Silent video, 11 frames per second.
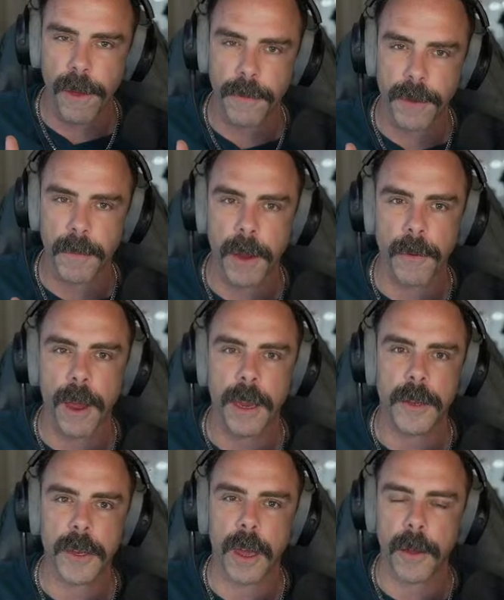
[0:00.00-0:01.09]
subnet
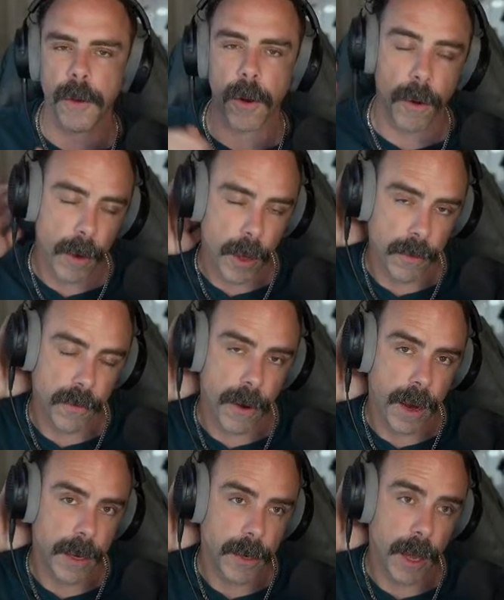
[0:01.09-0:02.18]
range or host
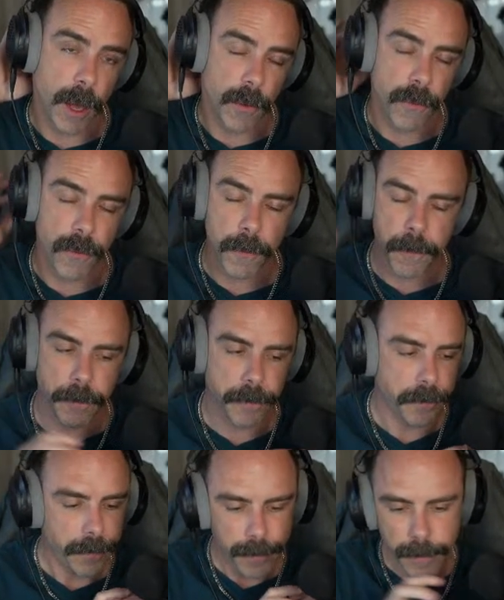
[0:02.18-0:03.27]
range of
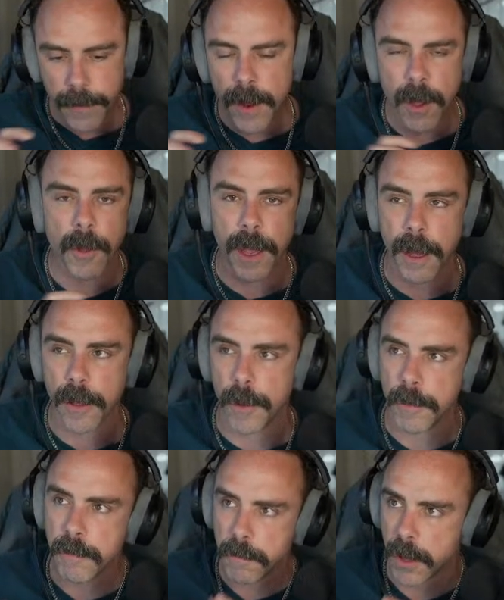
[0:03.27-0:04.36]
on that other
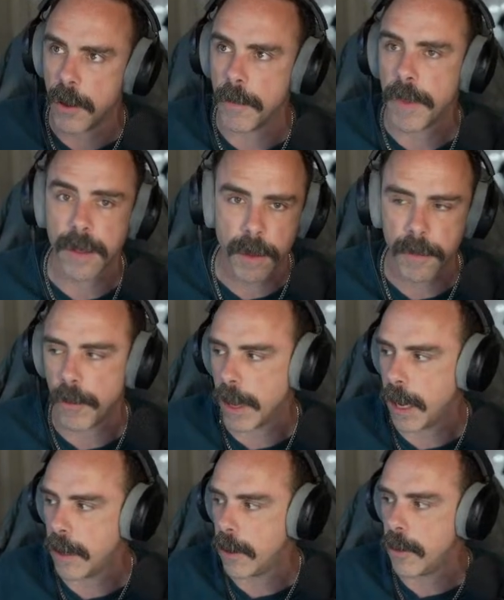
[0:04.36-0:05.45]
one. So that's something we
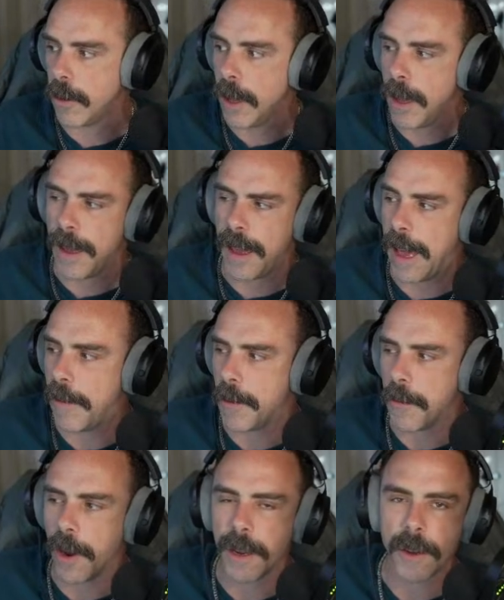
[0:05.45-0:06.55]
can do. I haven't
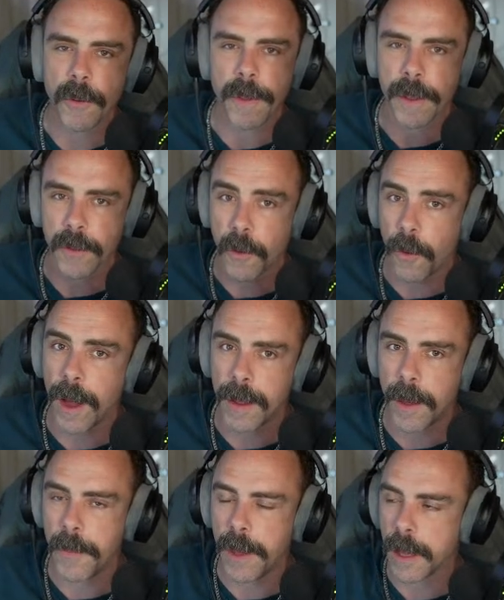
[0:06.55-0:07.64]
run into one that's quite
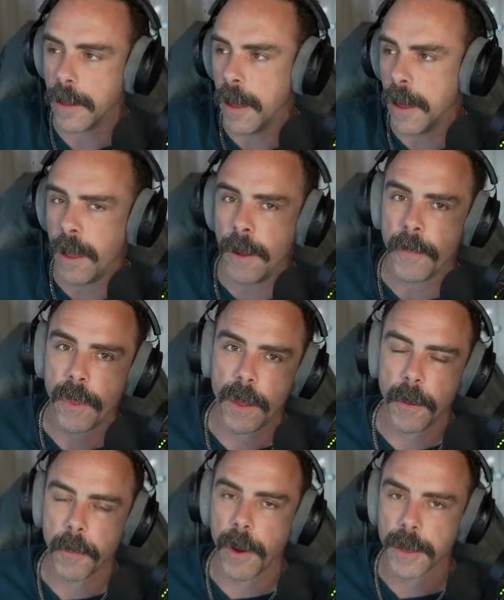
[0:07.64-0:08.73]
that big. The
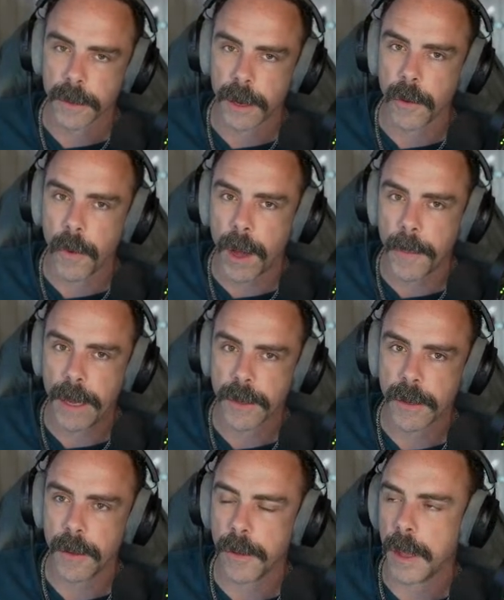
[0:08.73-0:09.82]
project out at Wabash
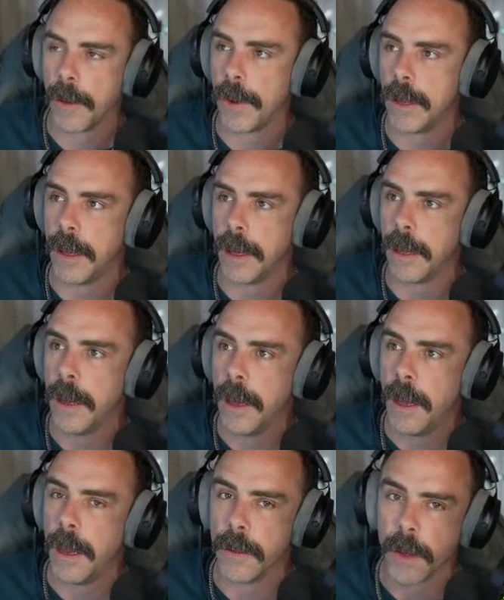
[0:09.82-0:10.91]
that we did
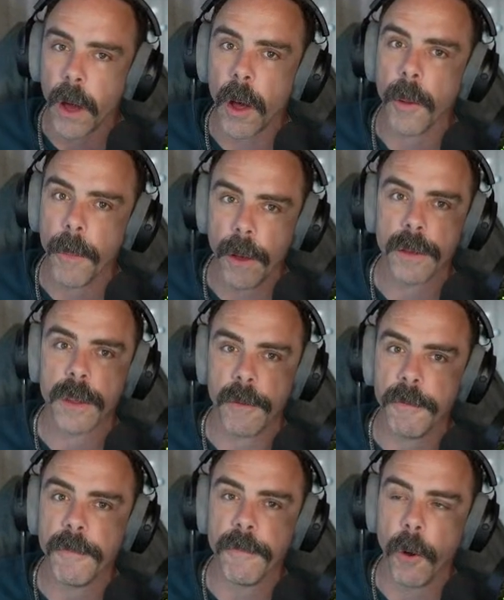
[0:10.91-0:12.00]
is almost a
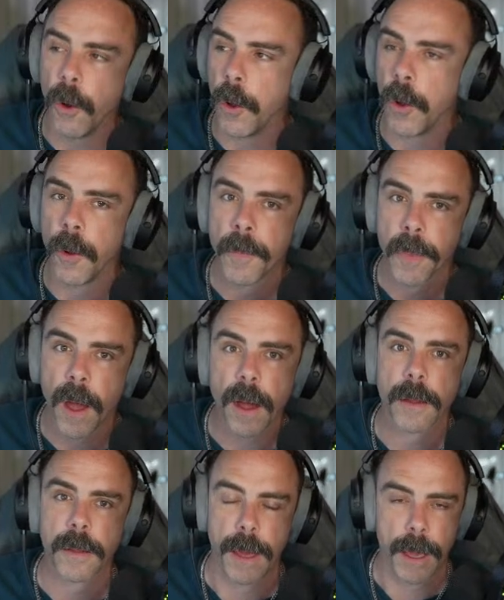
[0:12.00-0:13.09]
full
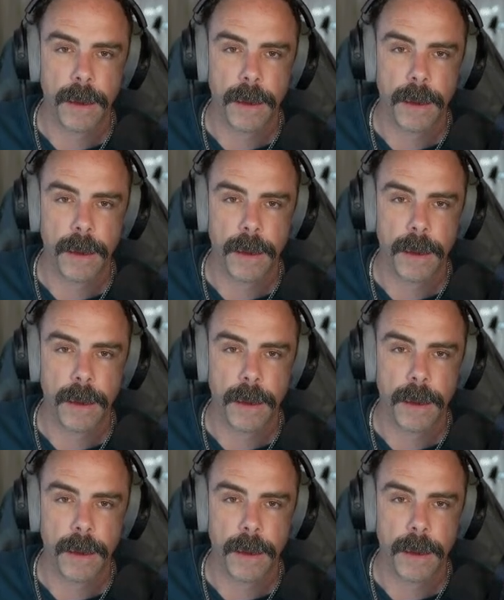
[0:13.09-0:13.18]
octet.